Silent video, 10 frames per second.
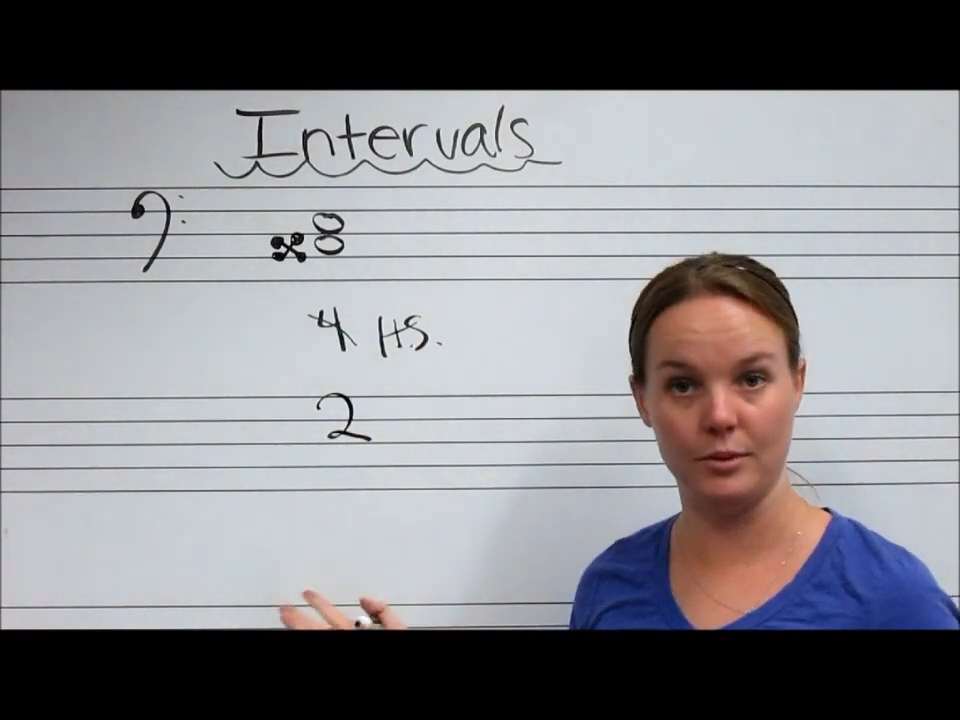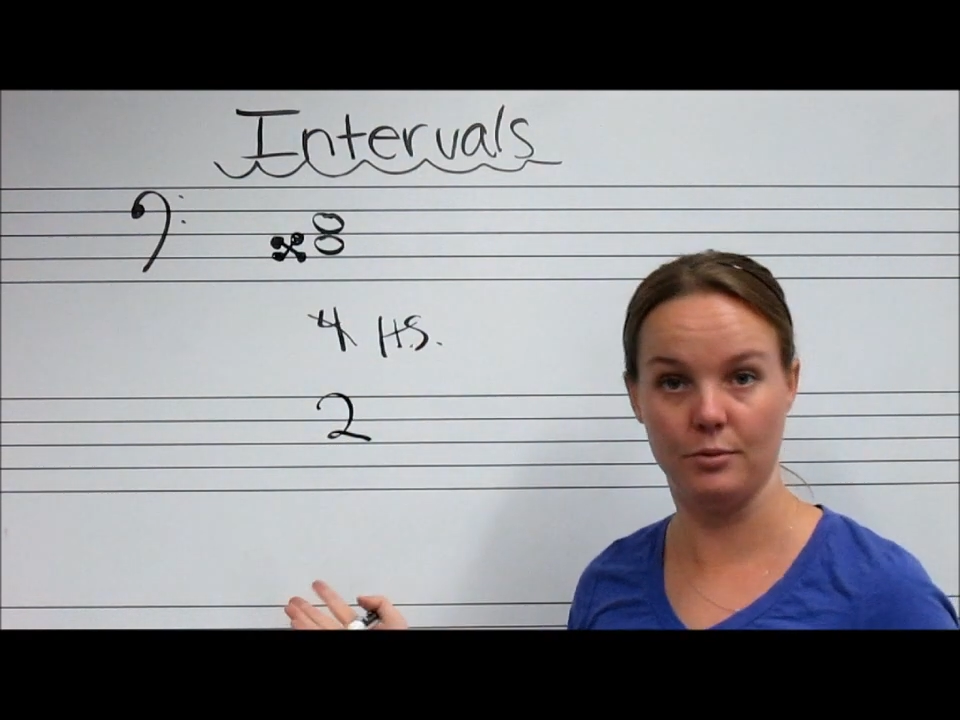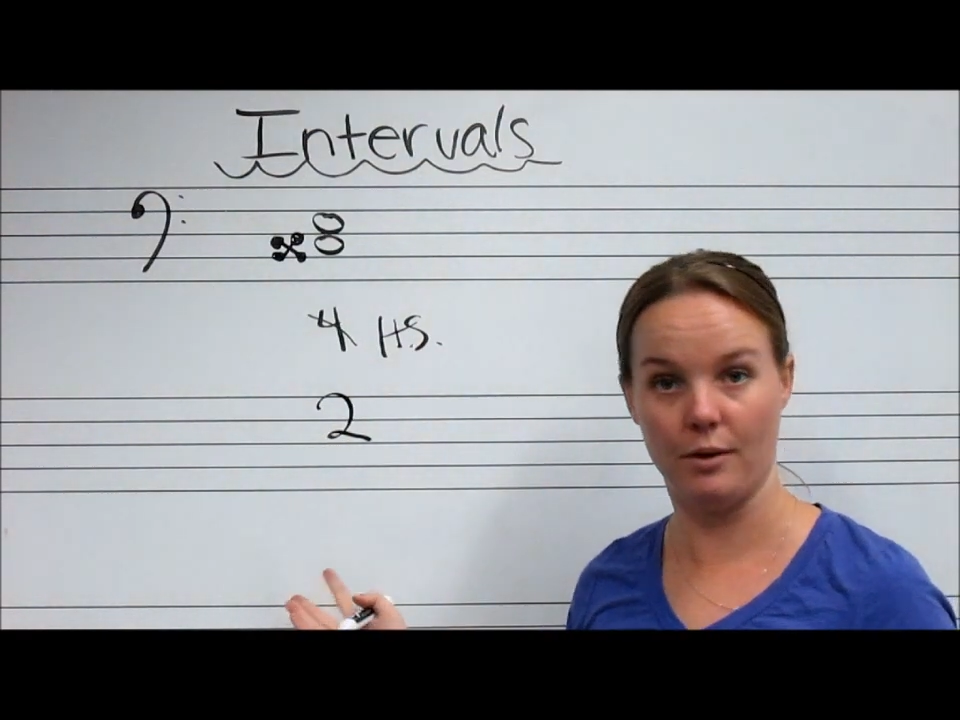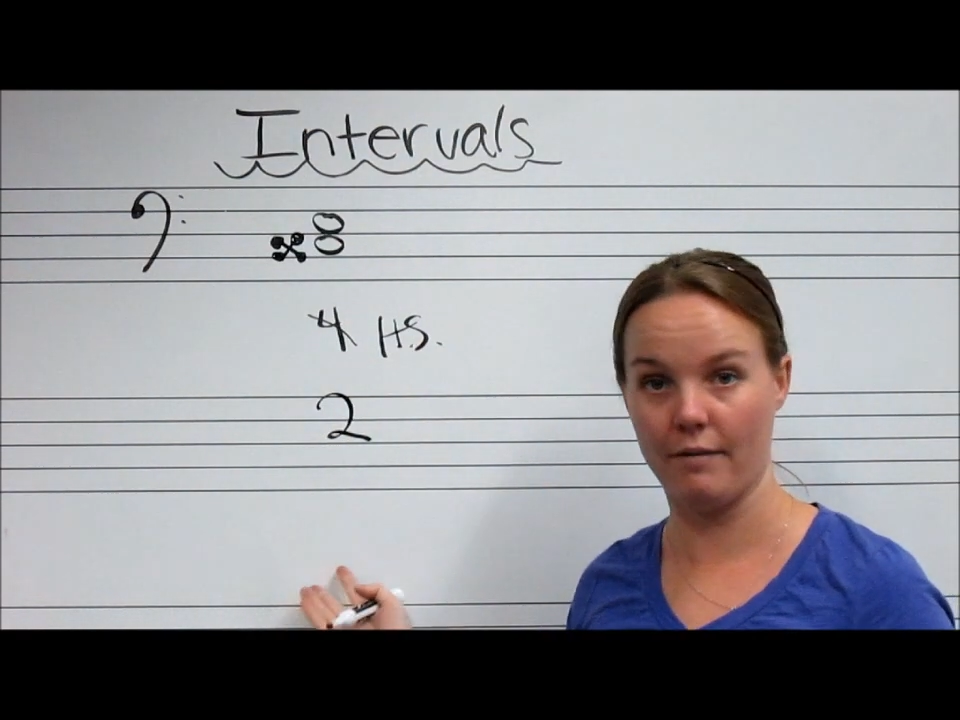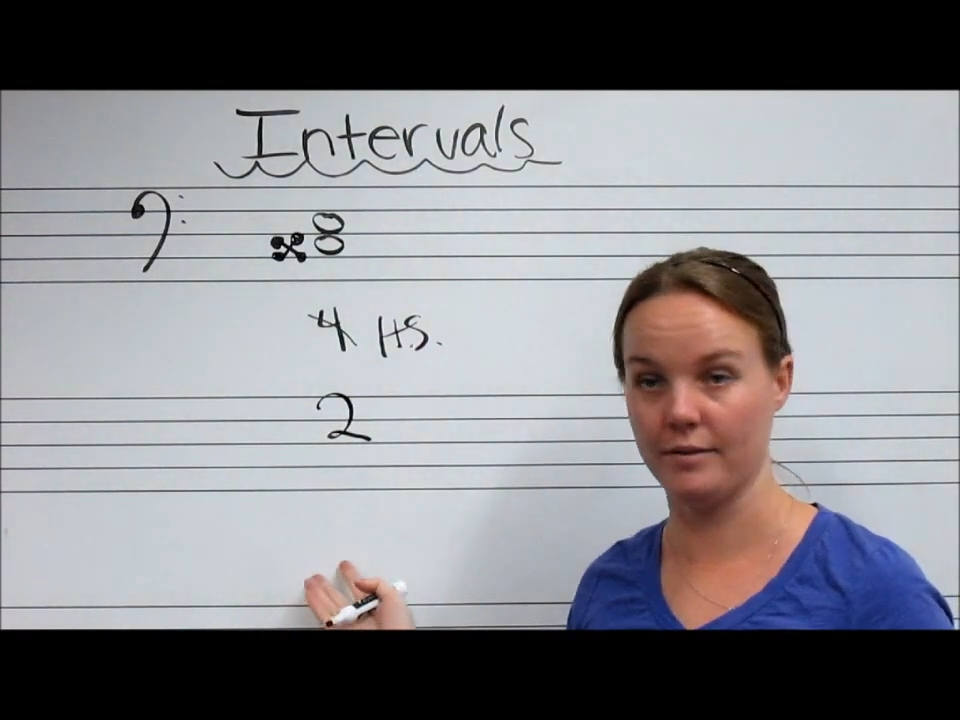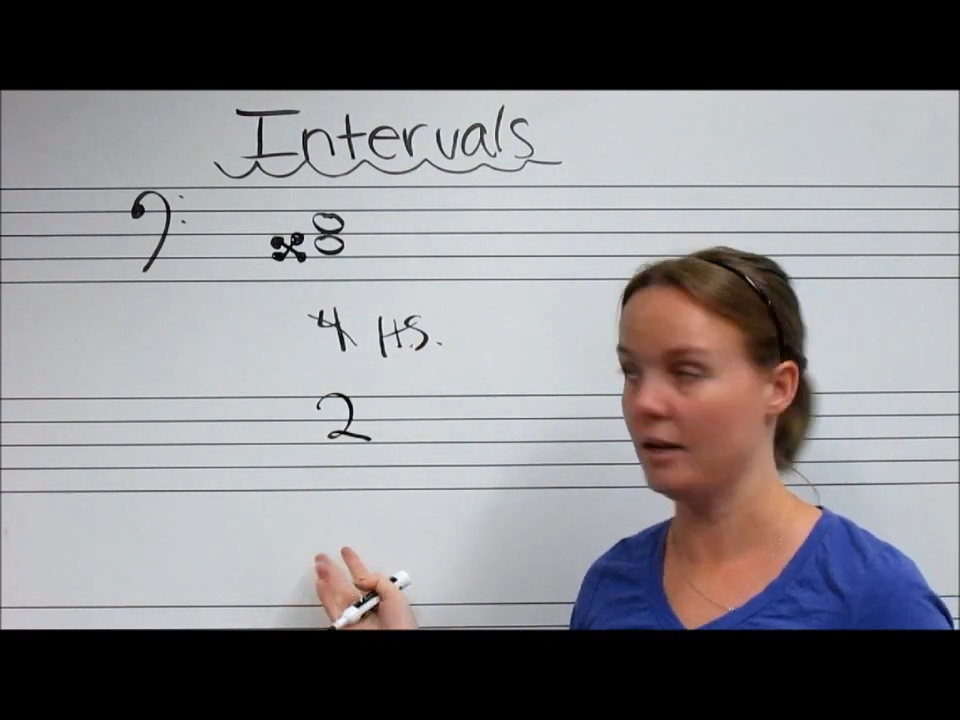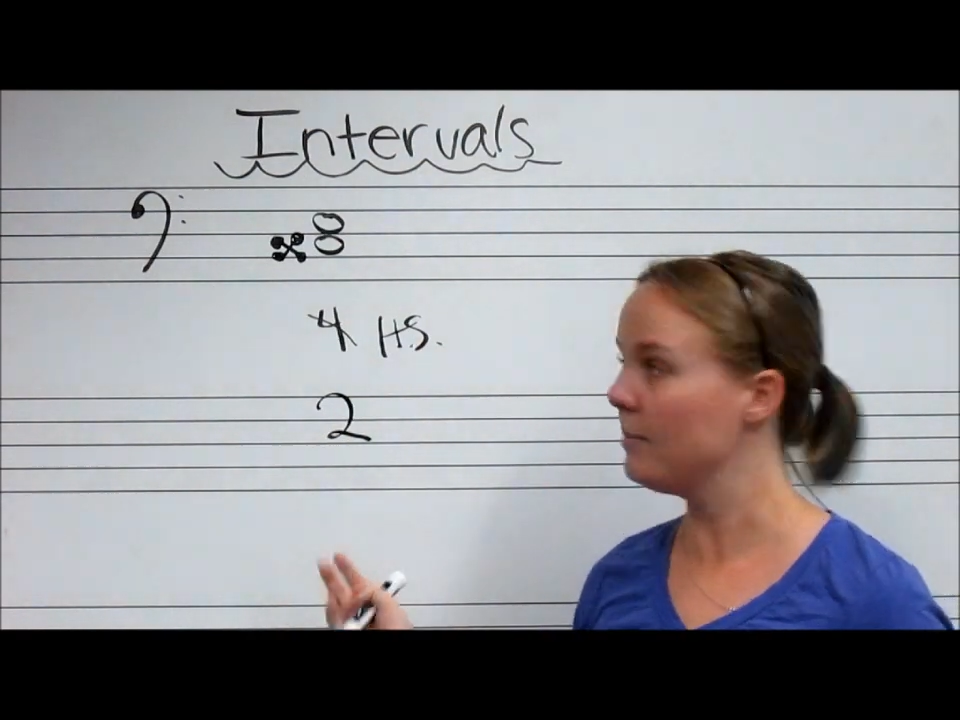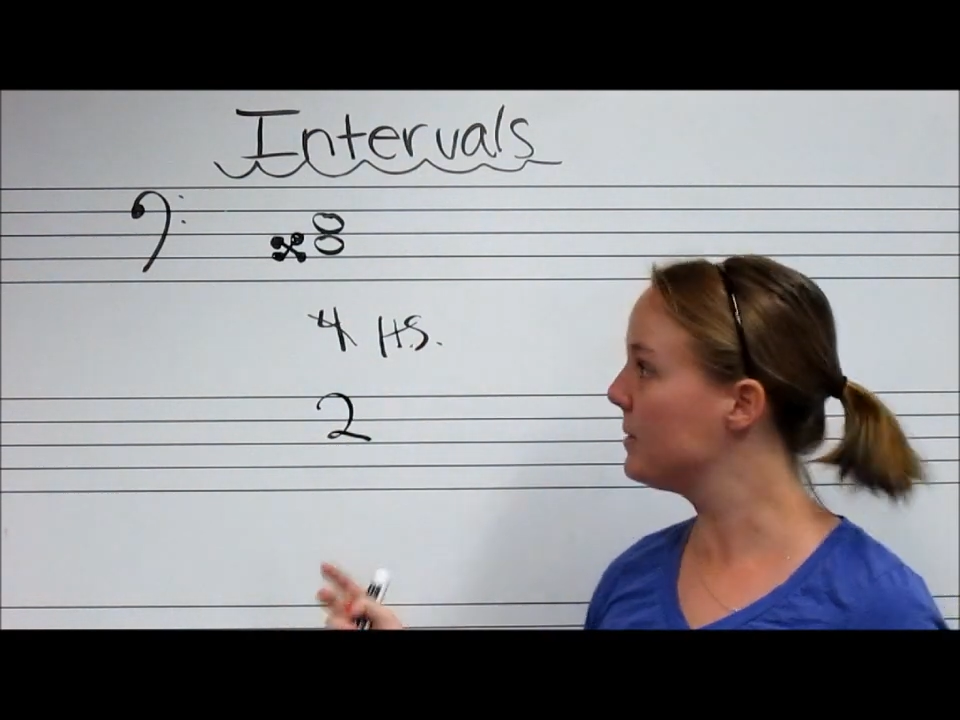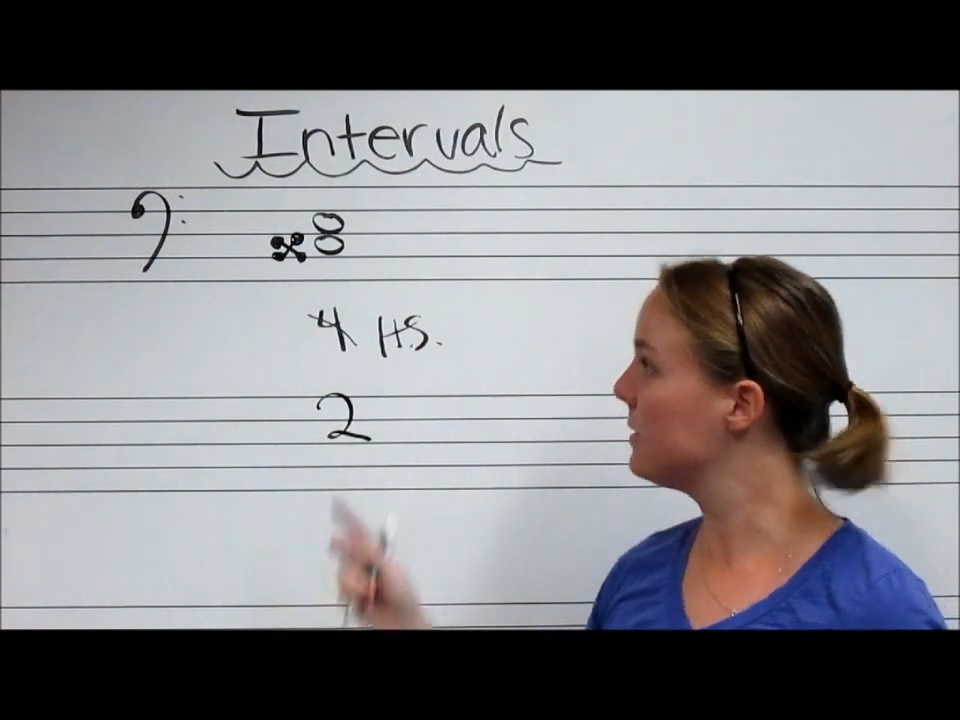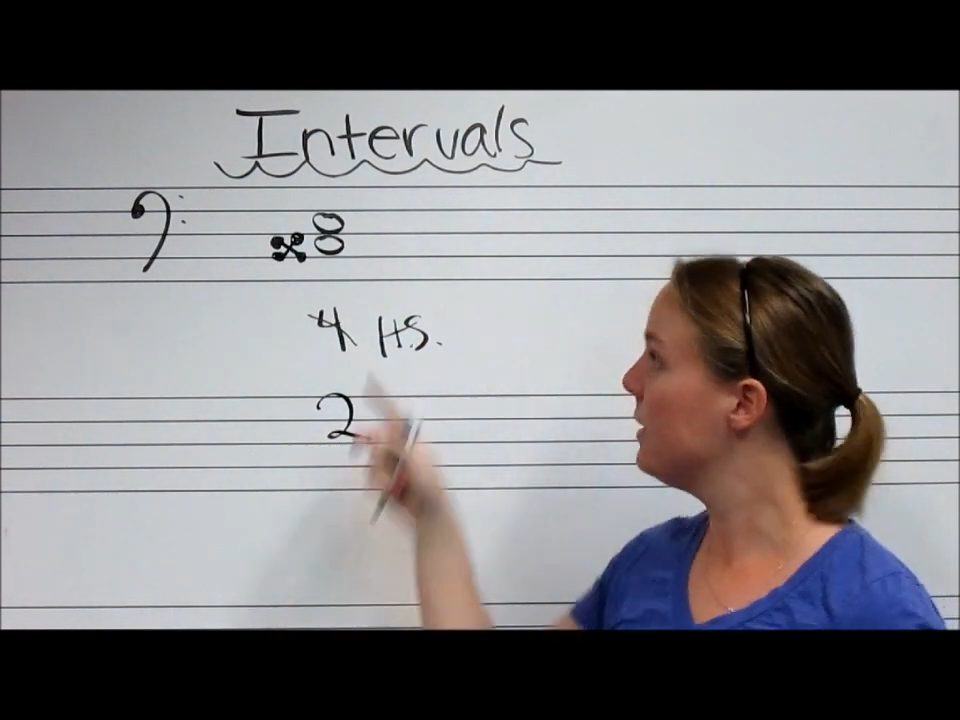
2 half steps,